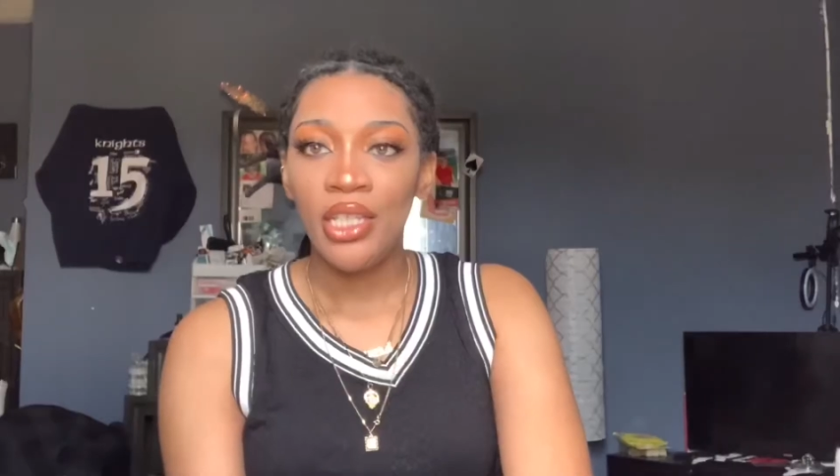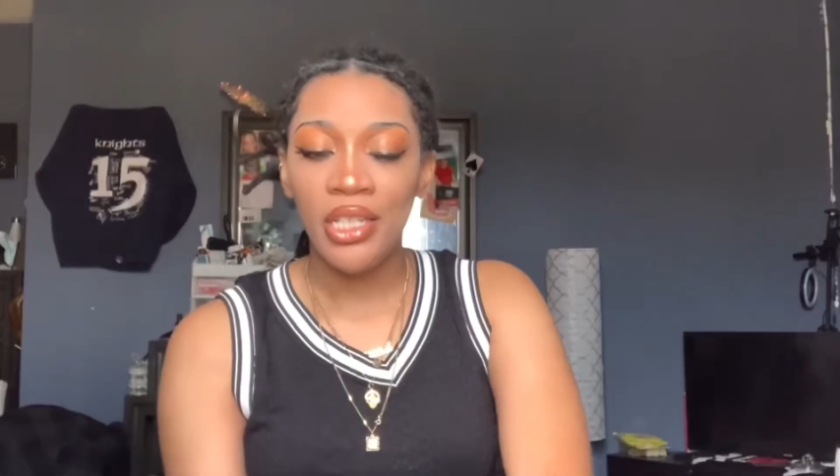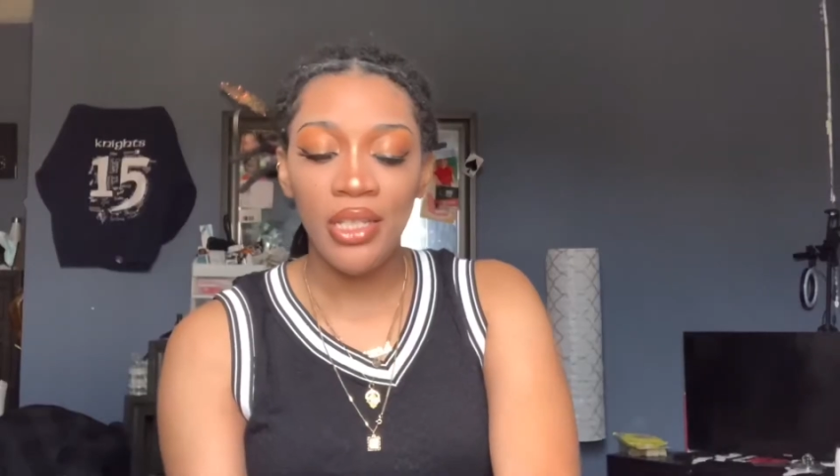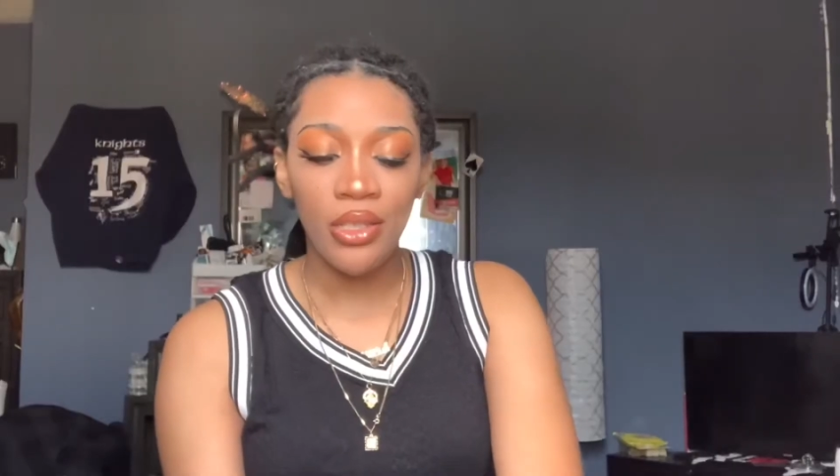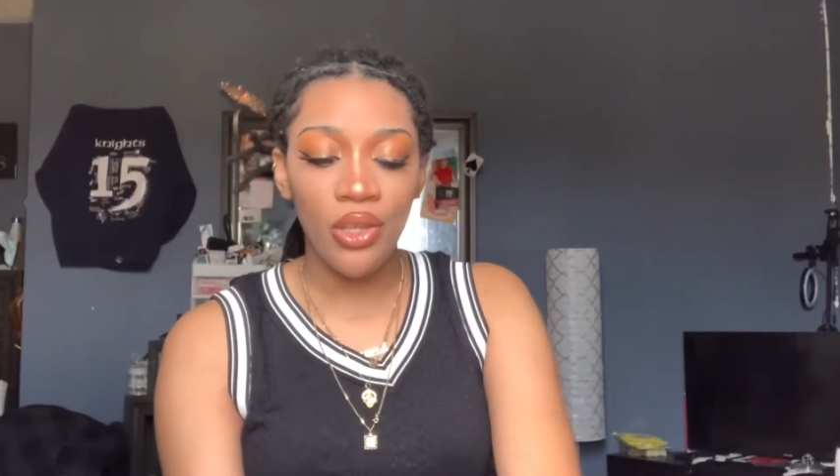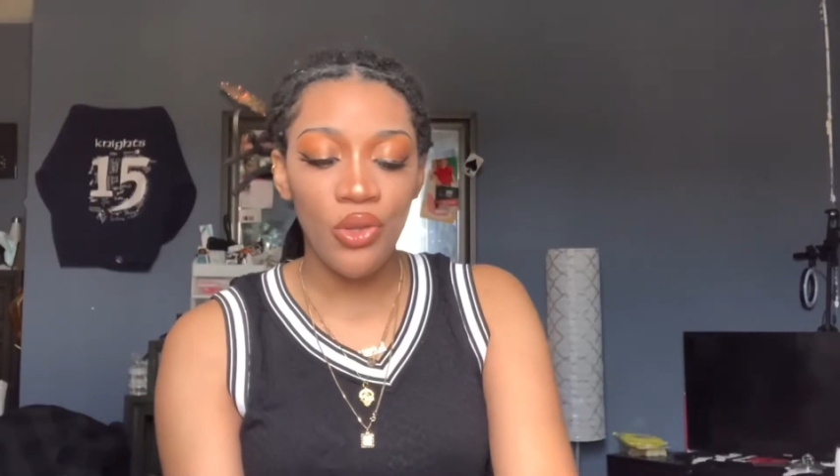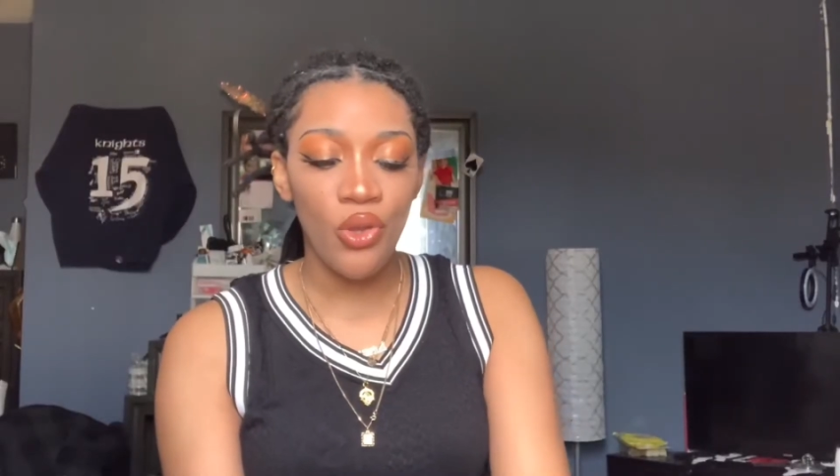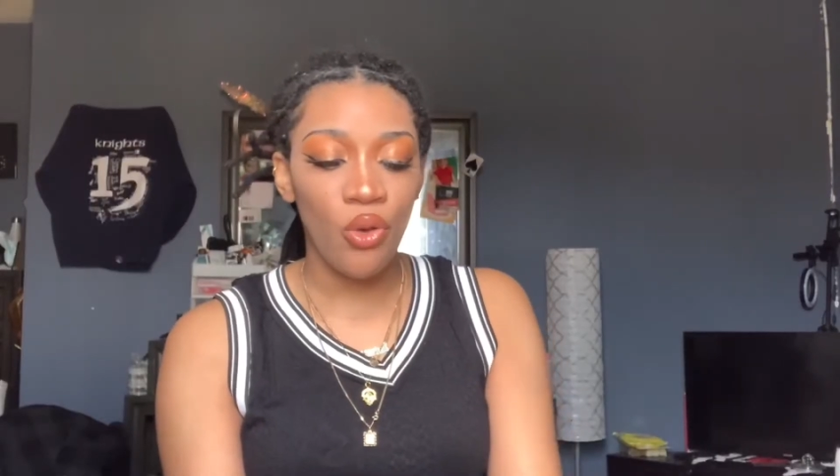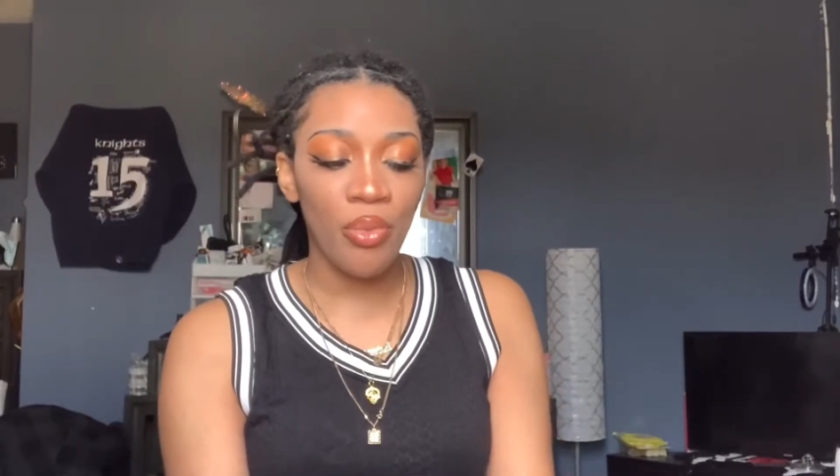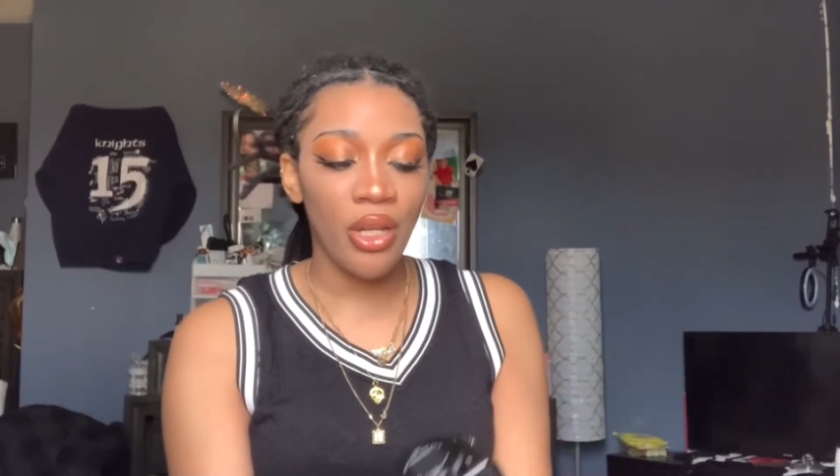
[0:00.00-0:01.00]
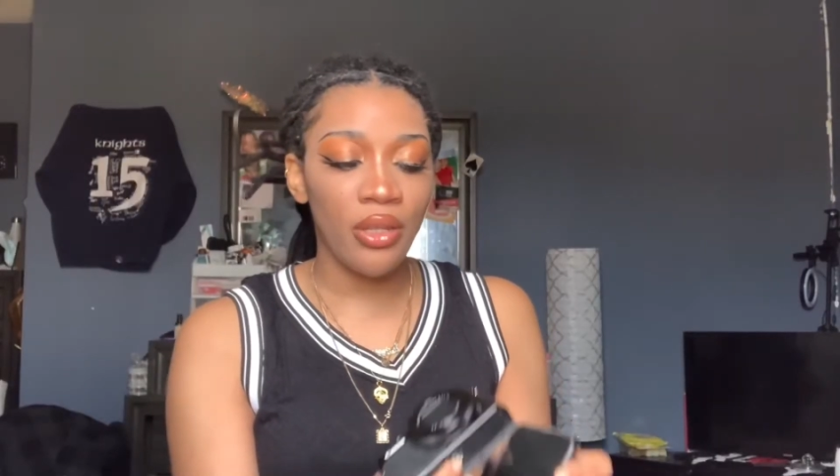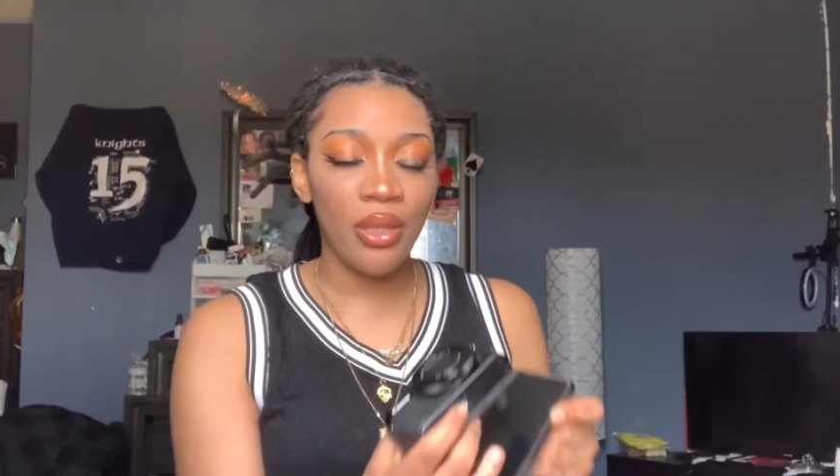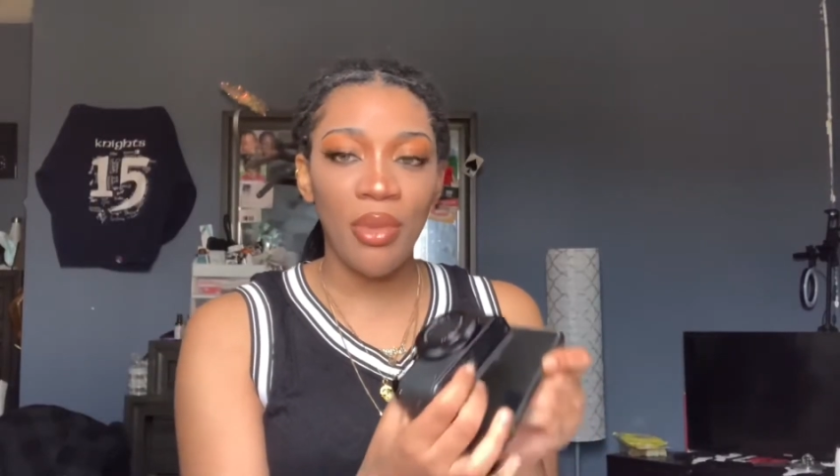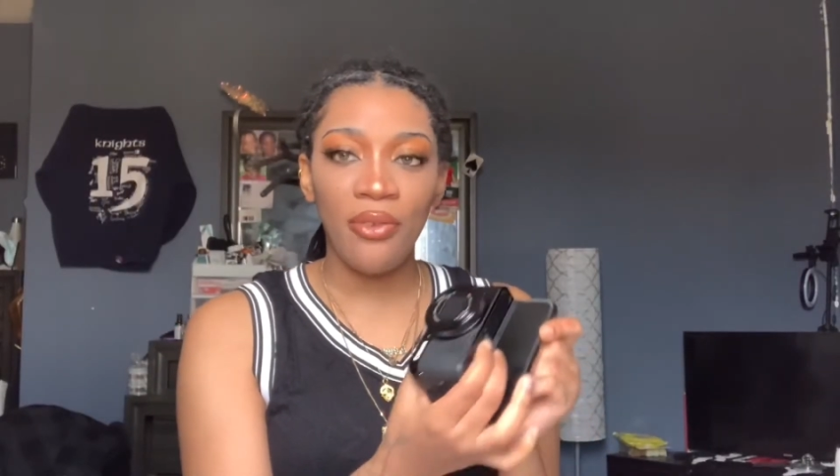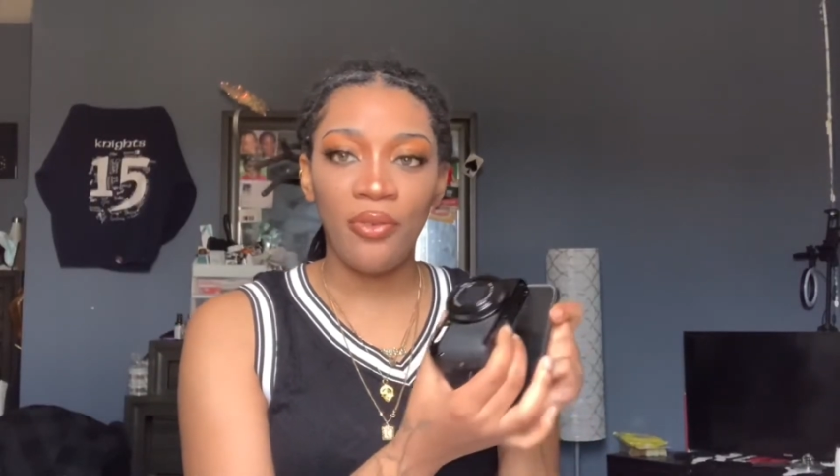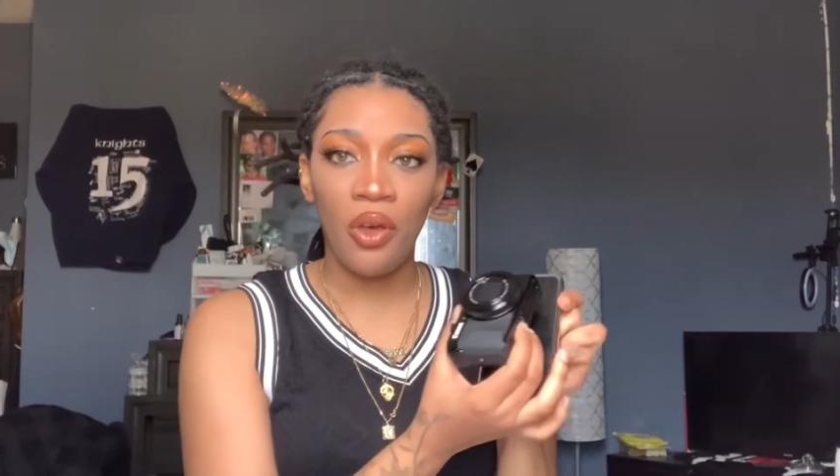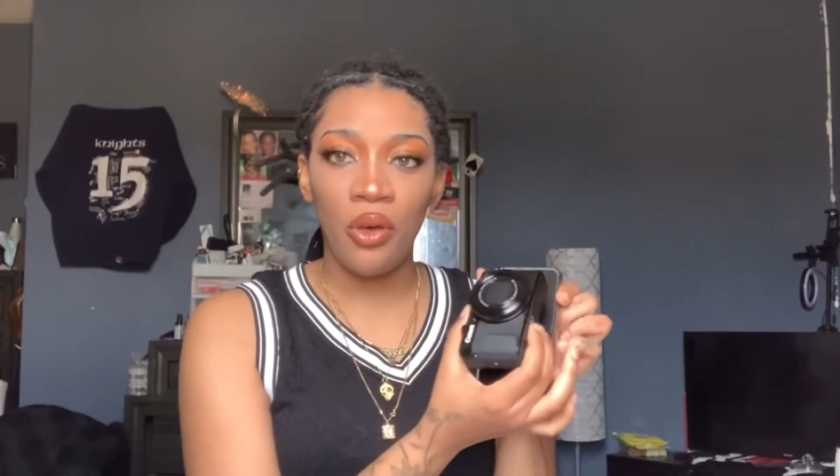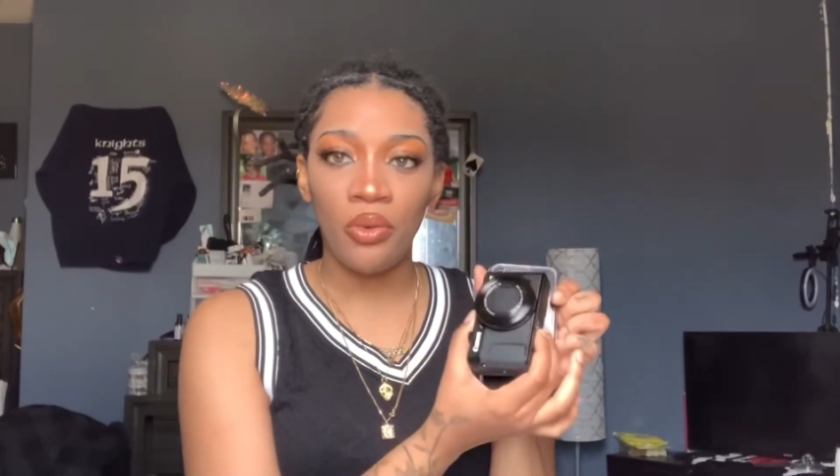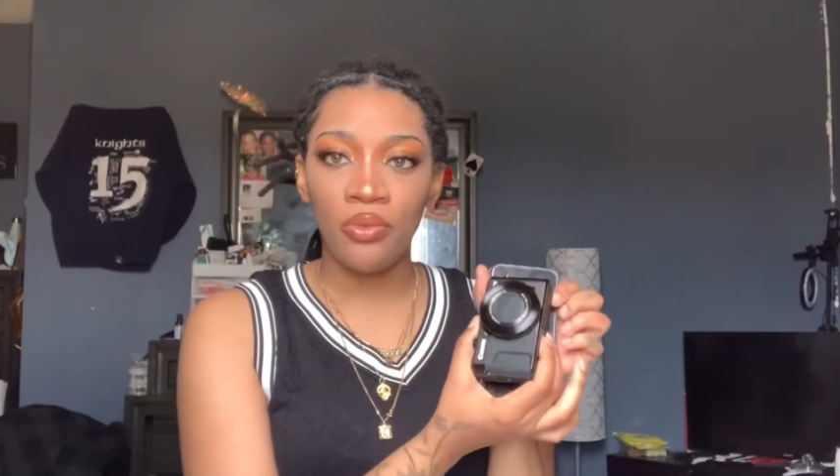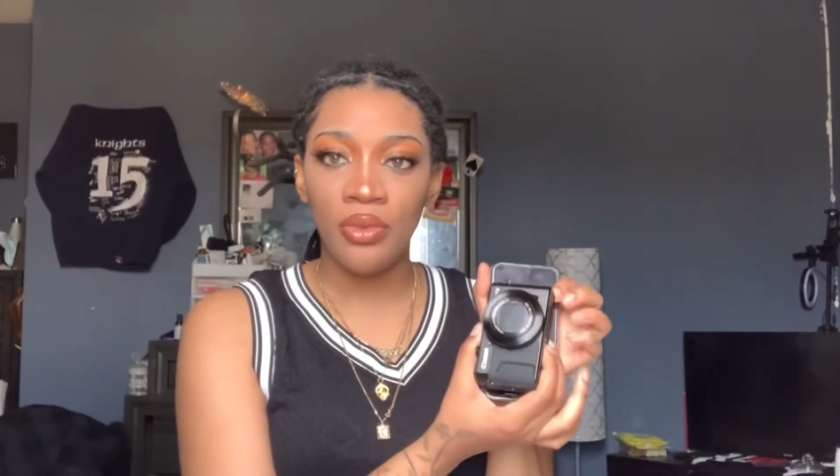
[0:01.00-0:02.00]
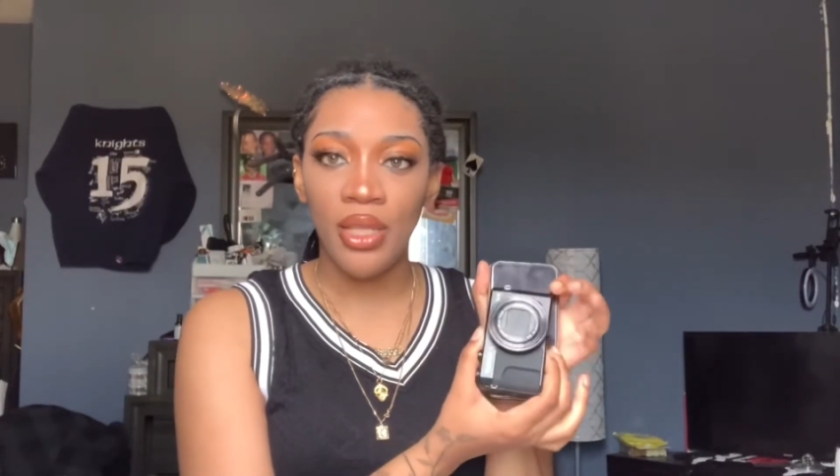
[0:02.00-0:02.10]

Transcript: she's no bigger than my phone.